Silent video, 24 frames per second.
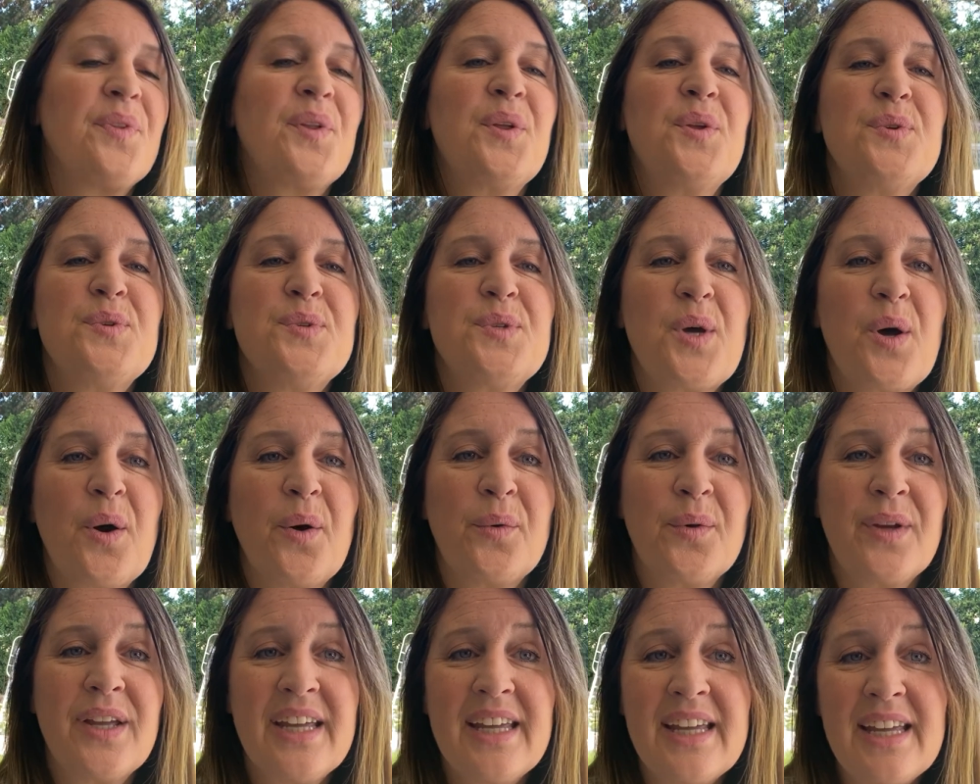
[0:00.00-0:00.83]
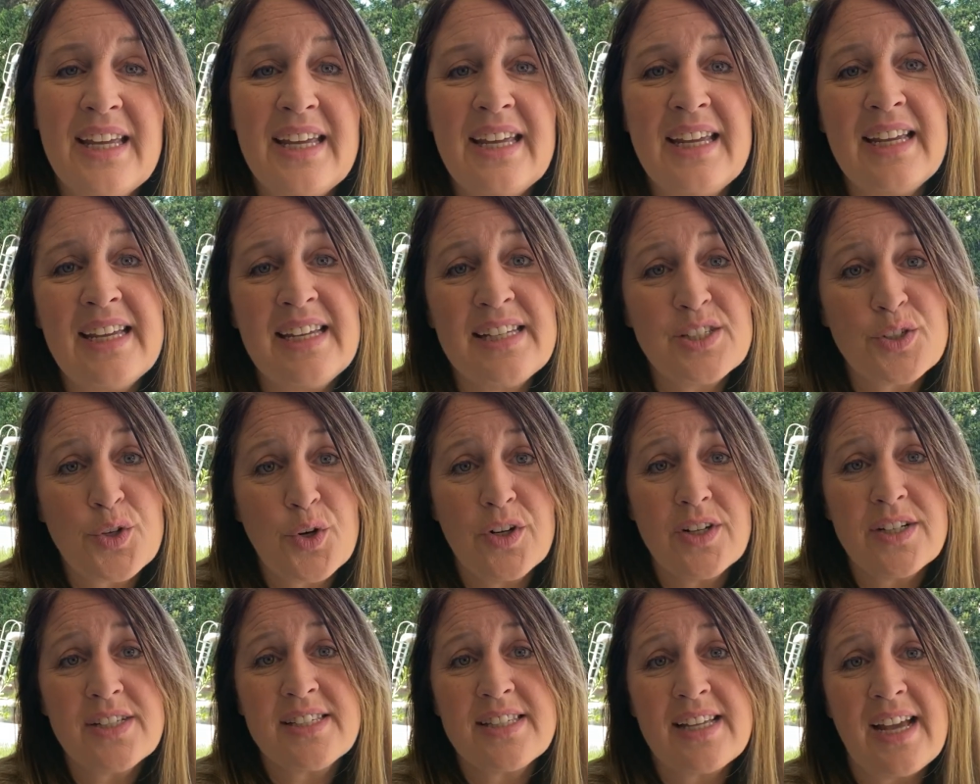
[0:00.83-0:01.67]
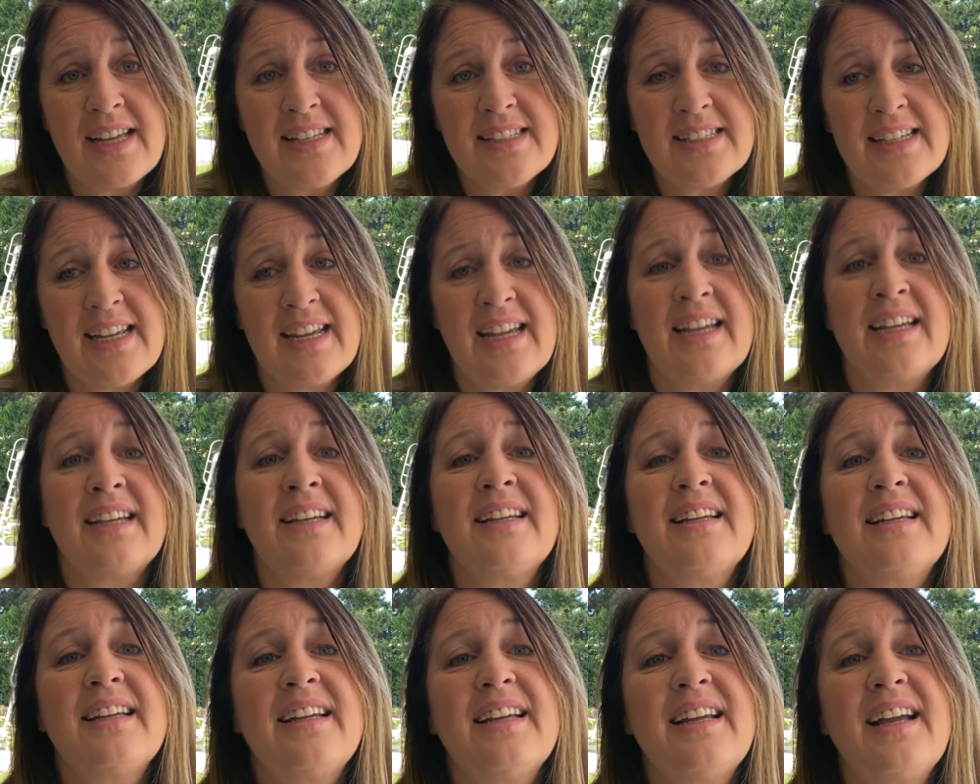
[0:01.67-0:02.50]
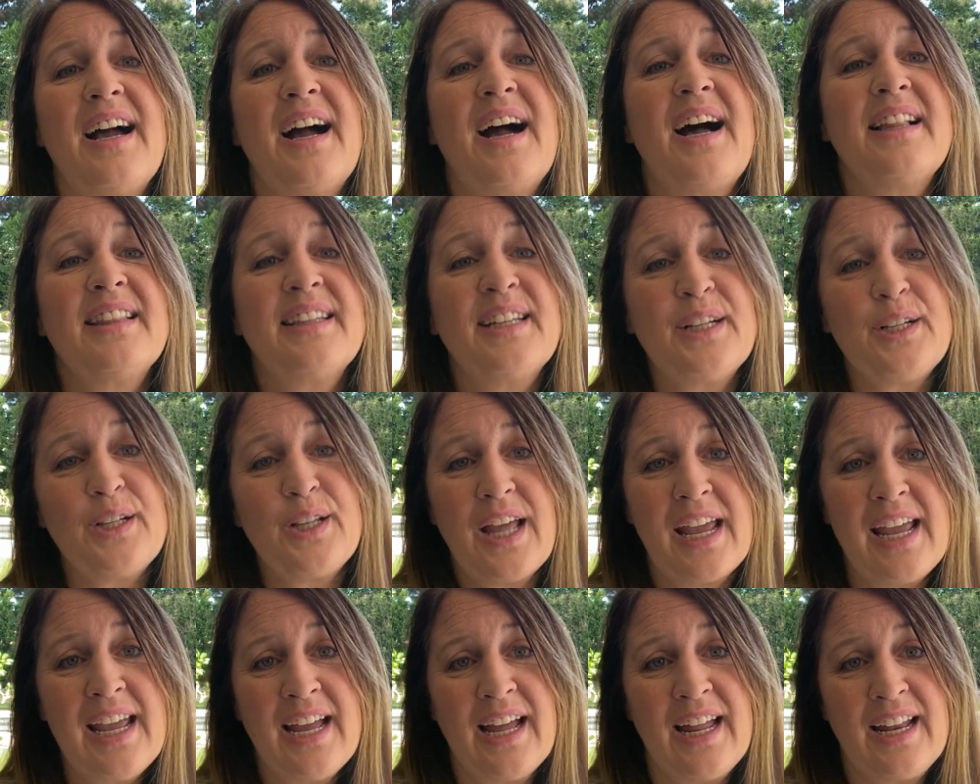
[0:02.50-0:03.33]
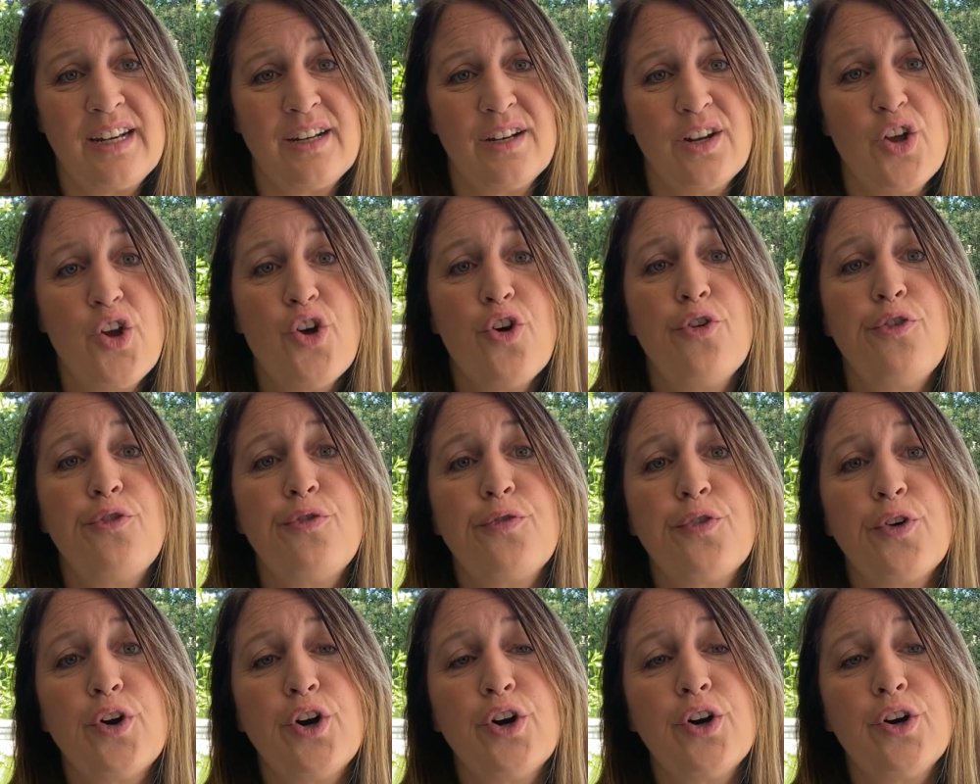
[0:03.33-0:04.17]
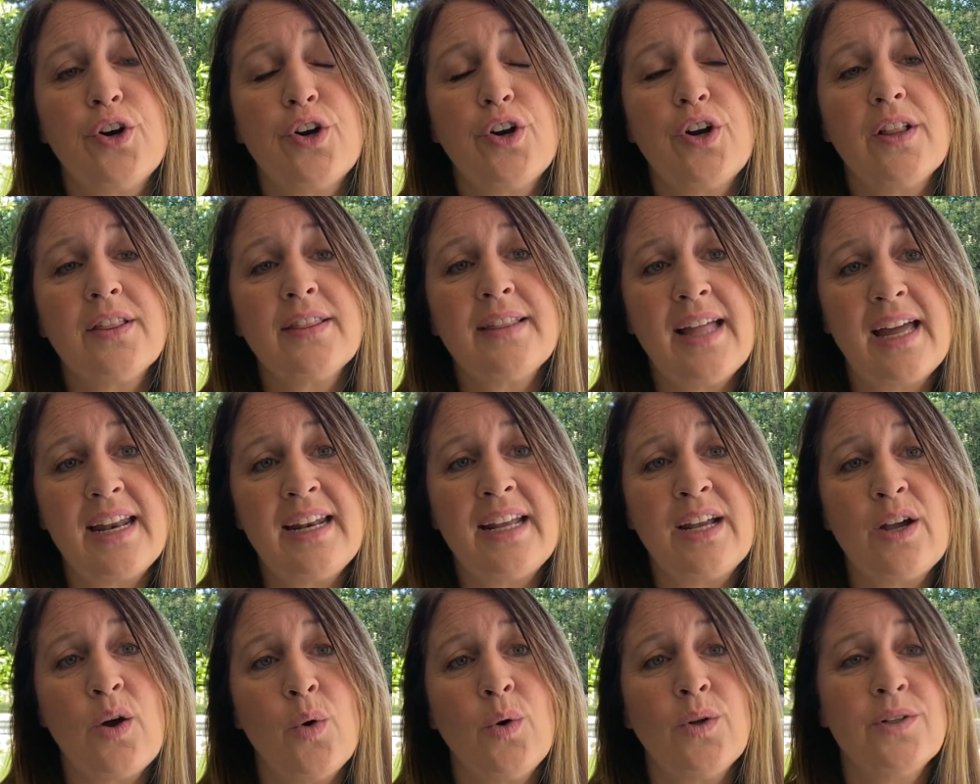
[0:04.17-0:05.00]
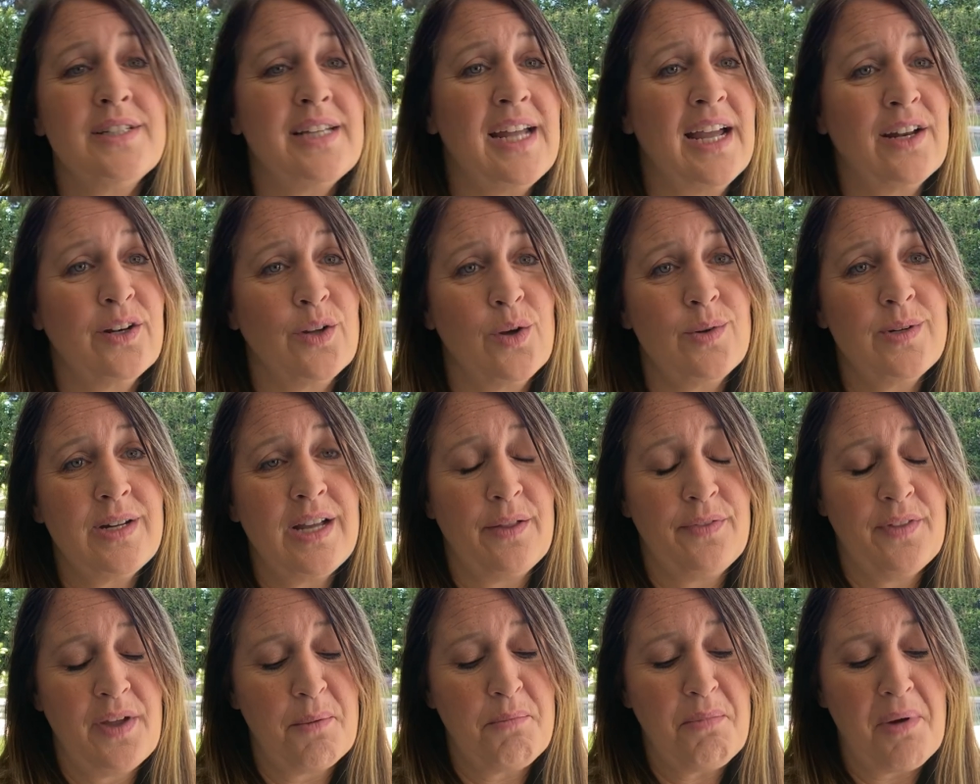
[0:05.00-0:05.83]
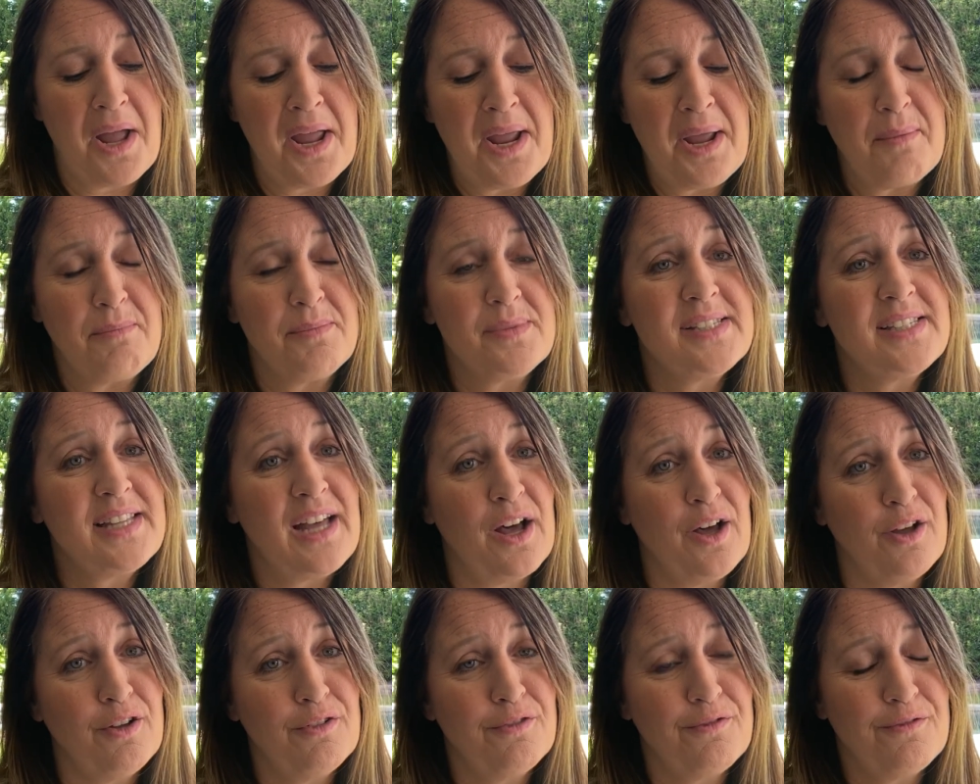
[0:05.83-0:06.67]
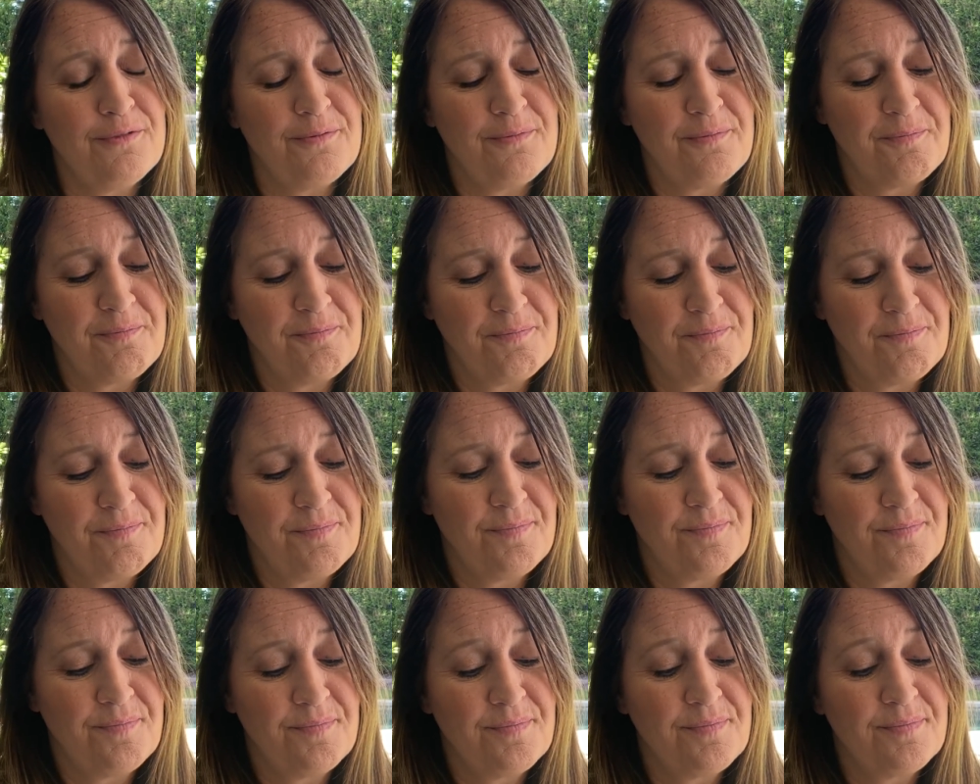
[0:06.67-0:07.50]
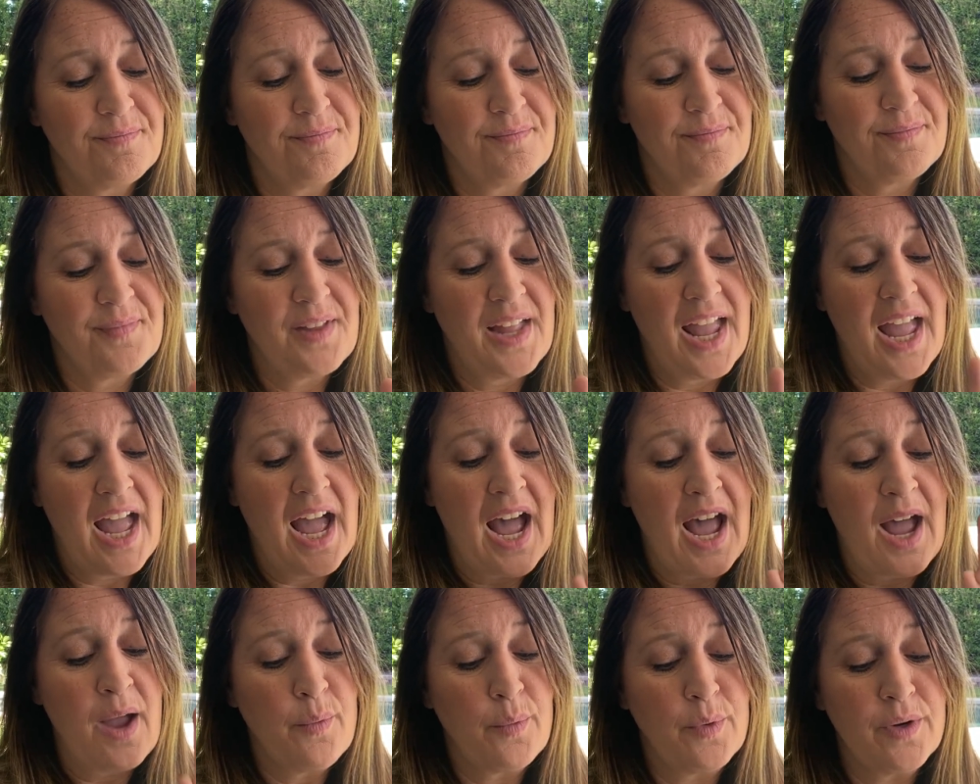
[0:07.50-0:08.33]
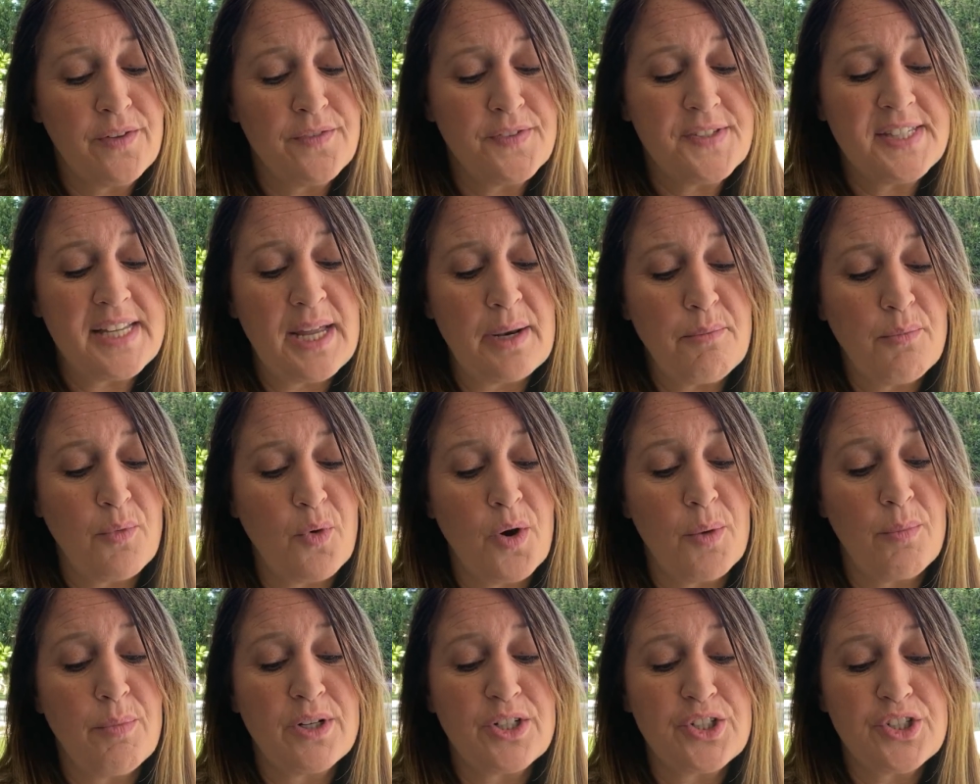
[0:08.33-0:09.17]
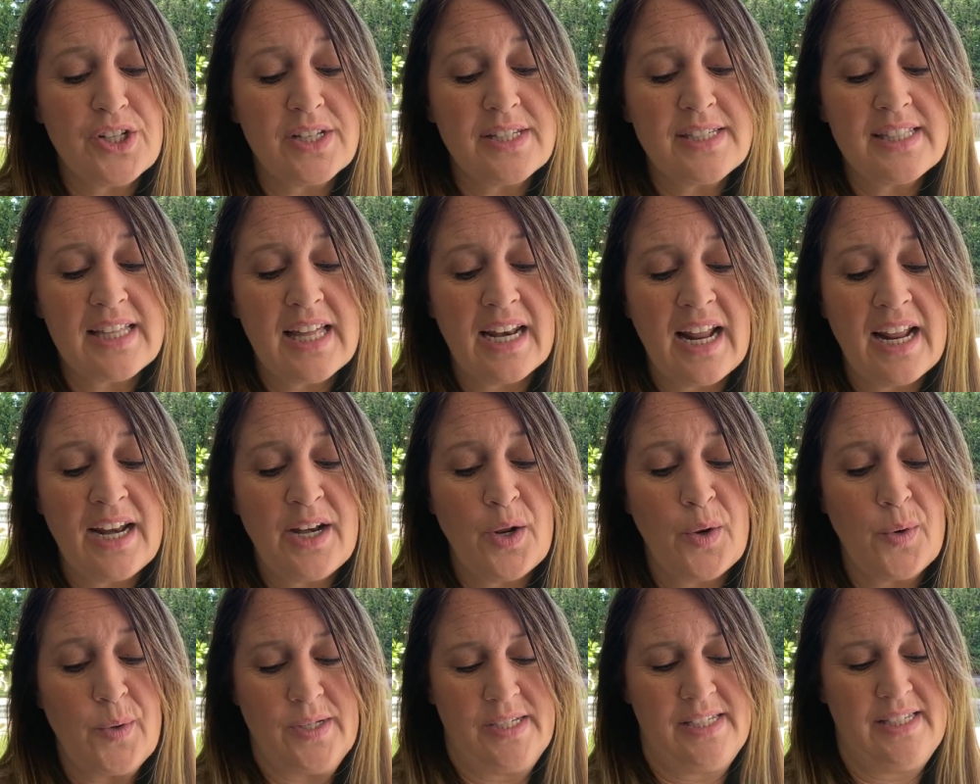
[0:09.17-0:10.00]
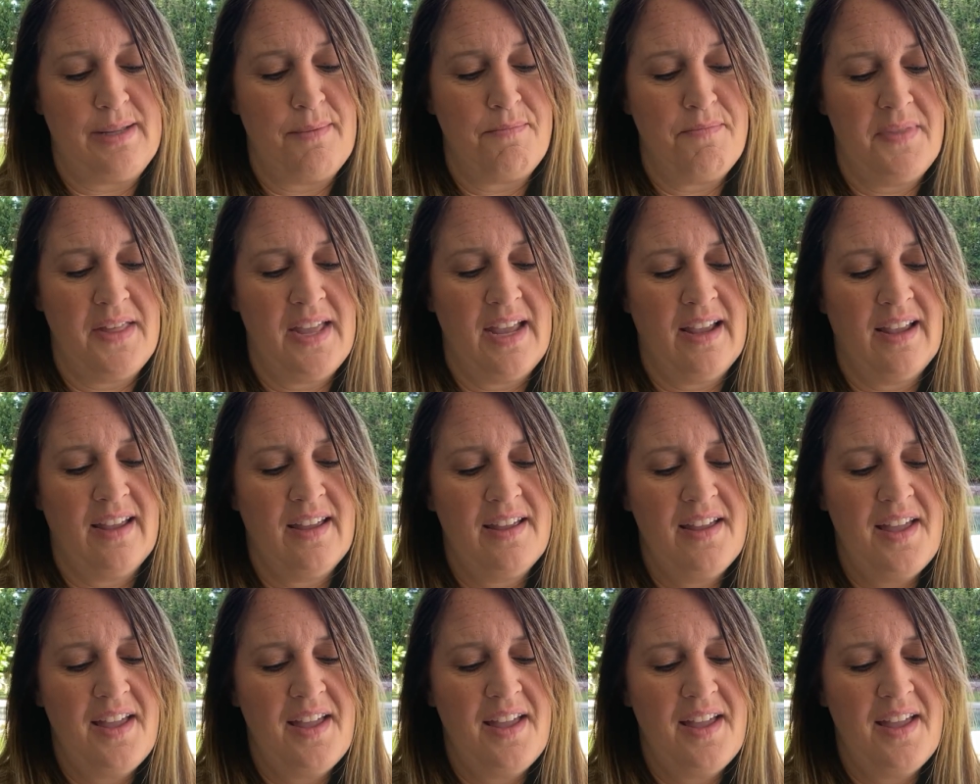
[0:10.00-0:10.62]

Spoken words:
So he is criticizing little Ann for letting old Dan go down there by himself. I would have said more, but just then I noticed something.